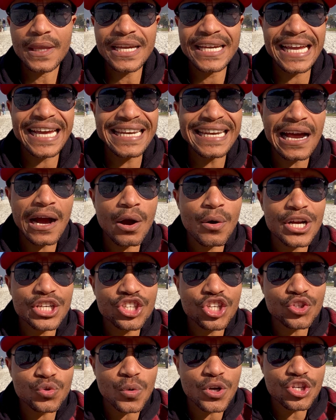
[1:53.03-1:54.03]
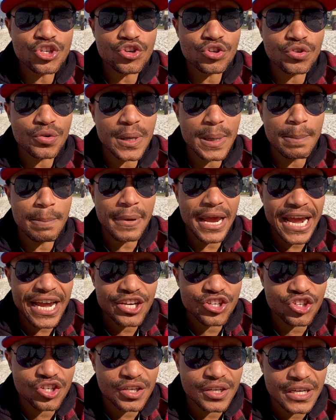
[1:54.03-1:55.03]
Okay, now I just want you to
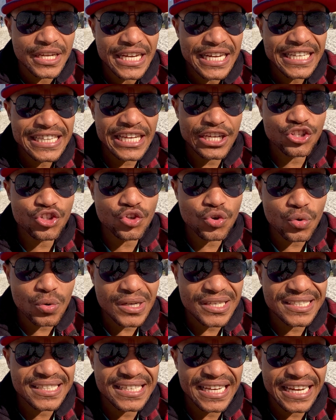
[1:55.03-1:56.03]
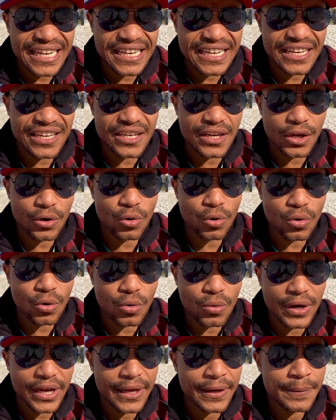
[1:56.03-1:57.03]
imagine that you are standing in a
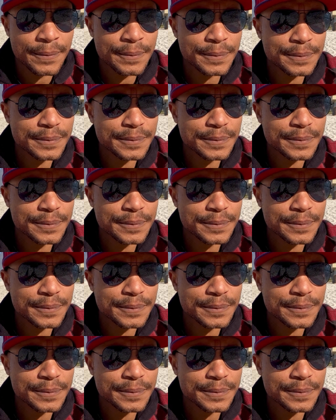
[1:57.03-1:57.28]
hallway.